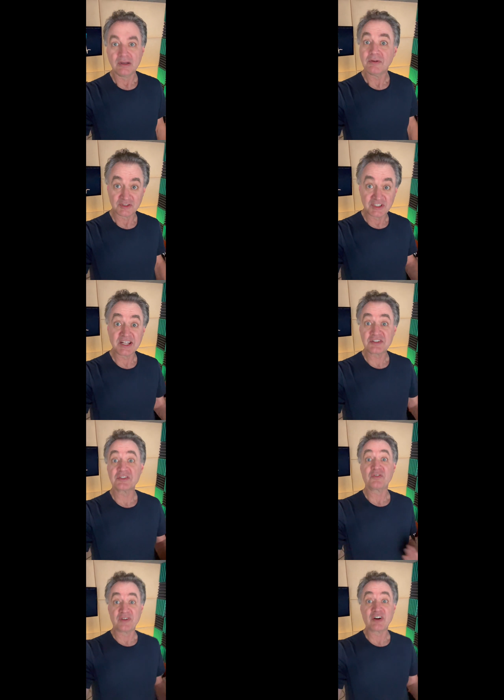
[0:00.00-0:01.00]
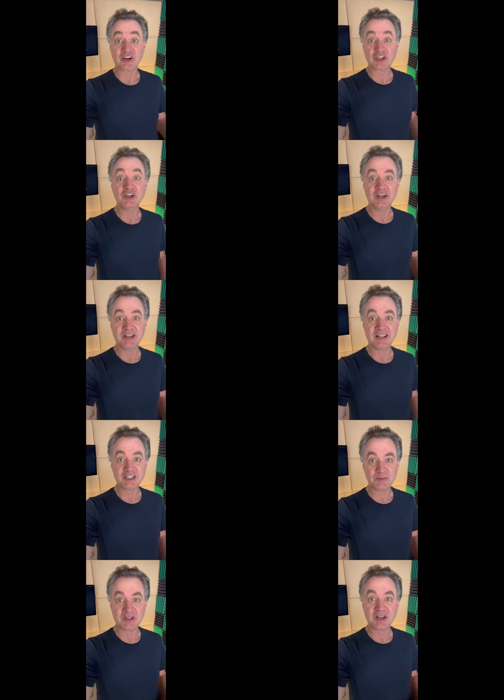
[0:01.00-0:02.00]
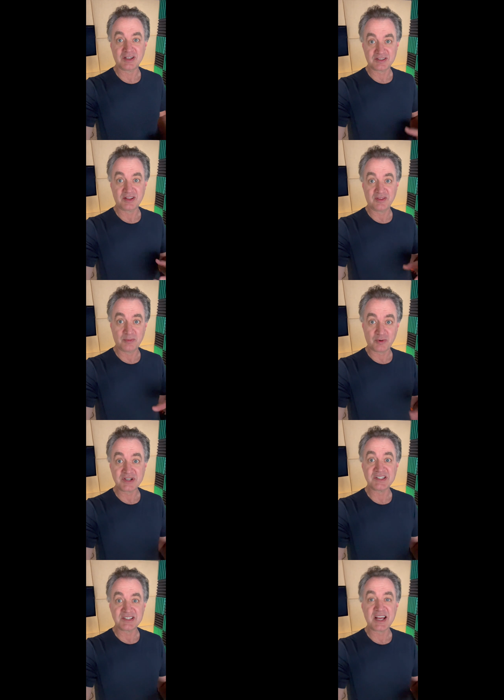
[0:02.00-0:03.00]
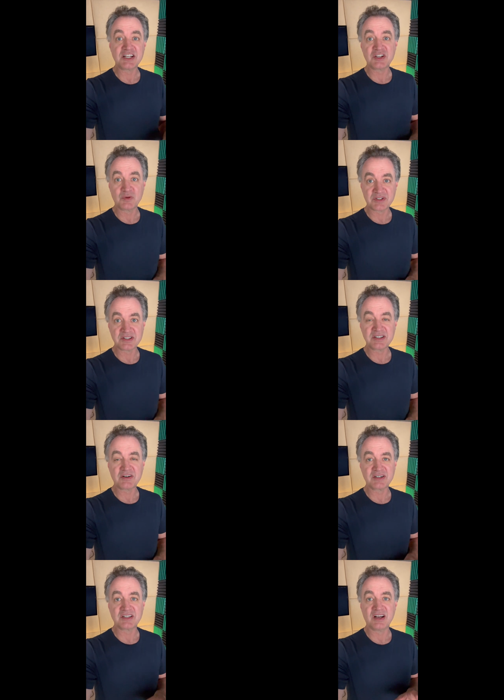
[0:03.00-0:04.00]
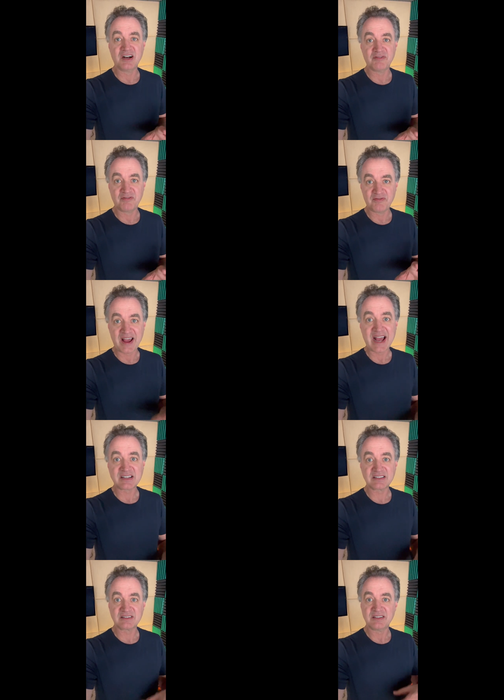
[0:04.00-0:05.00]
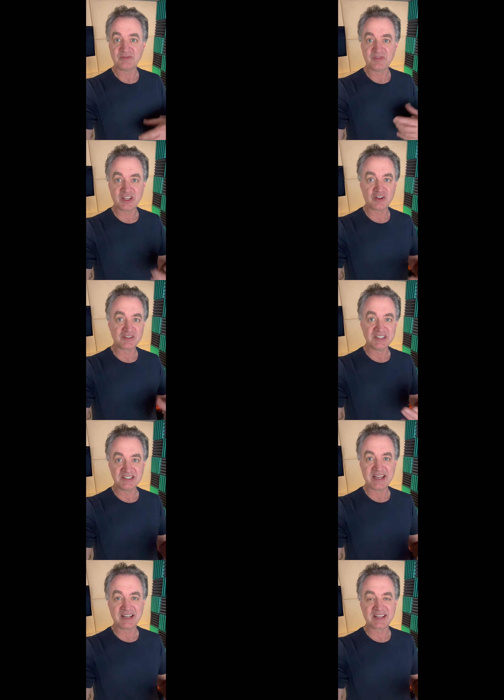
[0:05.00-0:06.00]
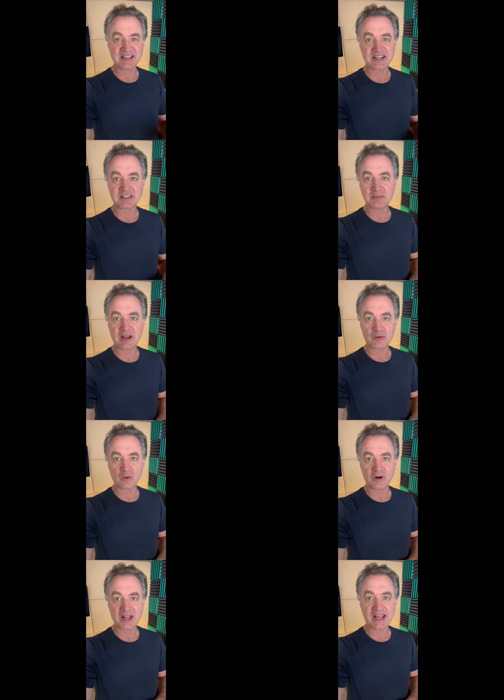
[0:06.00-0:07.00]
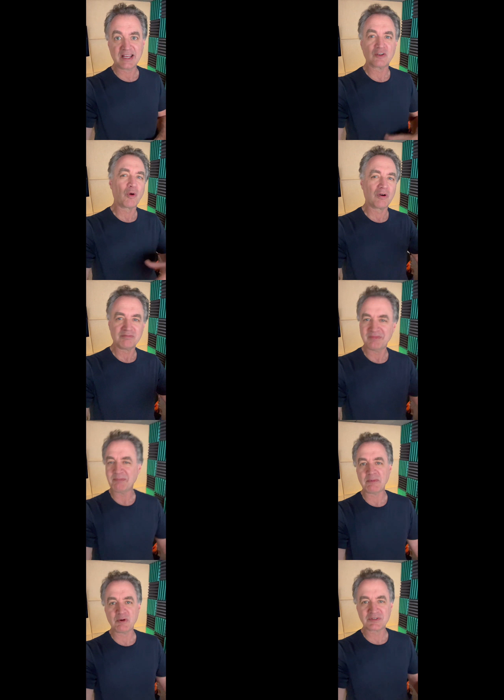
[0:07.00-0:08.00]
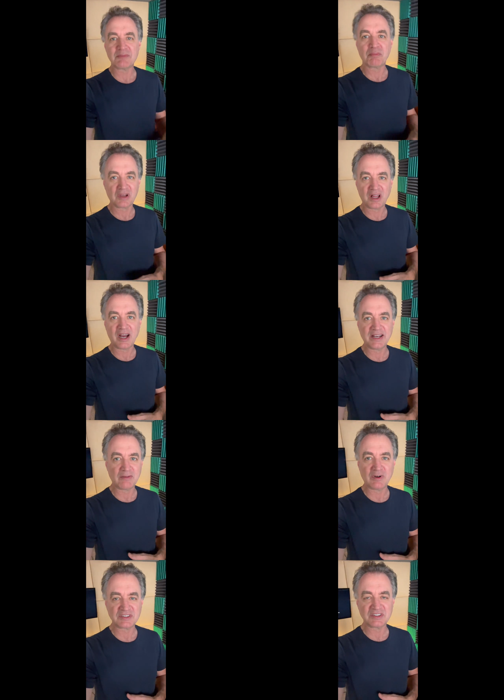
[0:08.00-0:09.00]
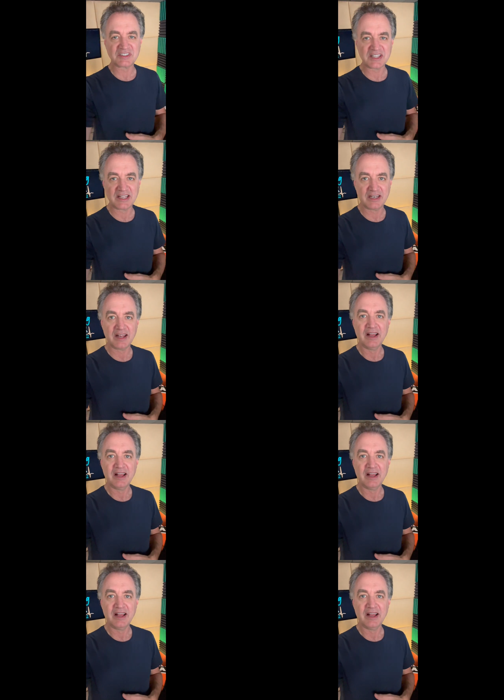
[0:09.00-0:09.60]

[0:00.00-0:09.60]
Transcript: Well, chances are very good. It's because the presentation was a series of facts, figures, and data connected by the word and, or maybe it was implied, it wasn't stated.